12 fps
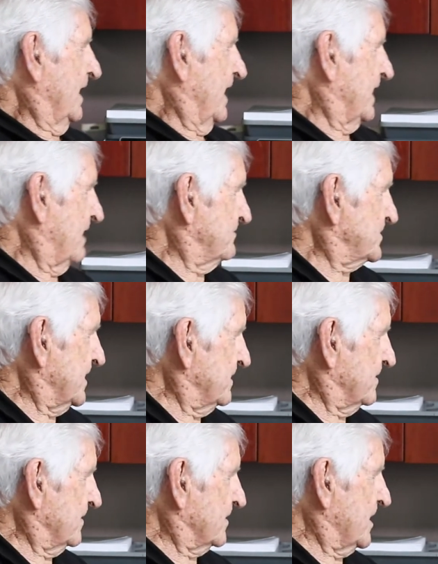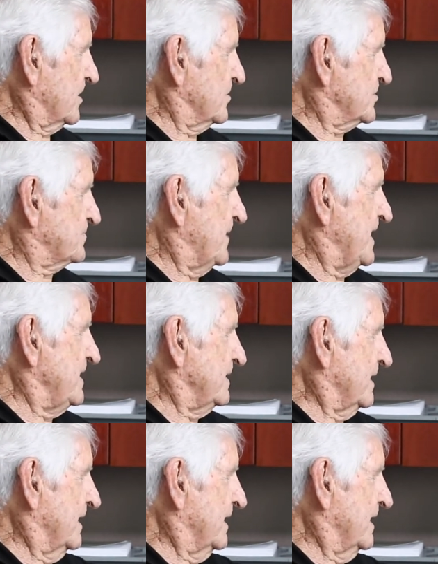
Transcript: And I was in the gunner's mate,